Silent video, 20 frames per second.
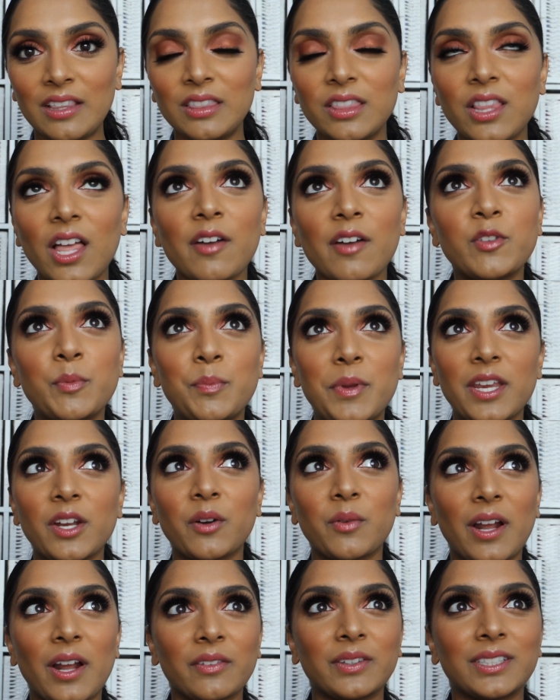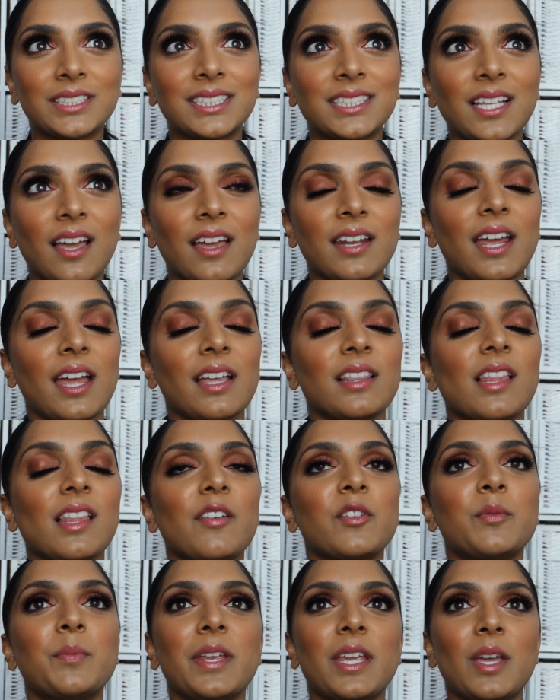I loved being around the sun, I
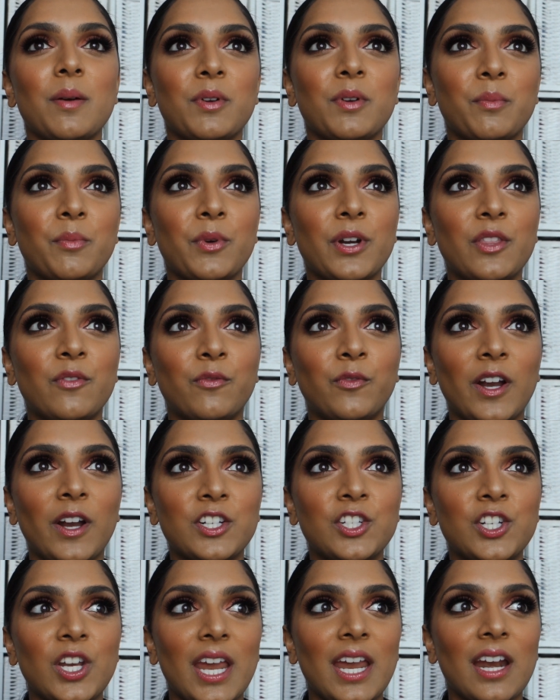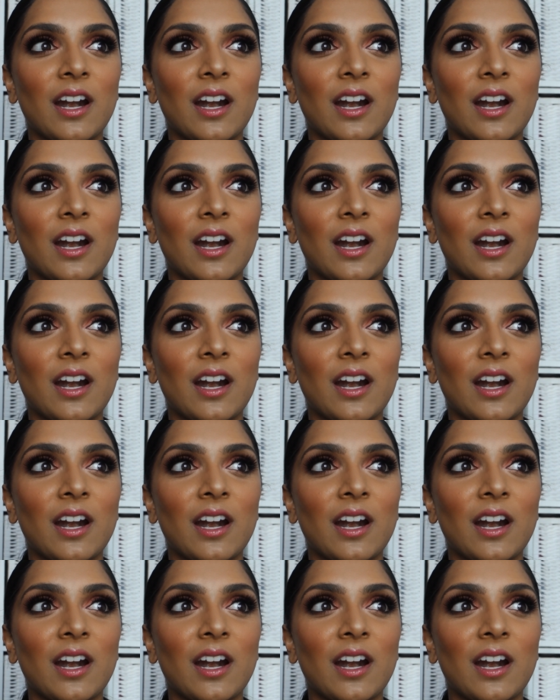loved being being able to breathe fresh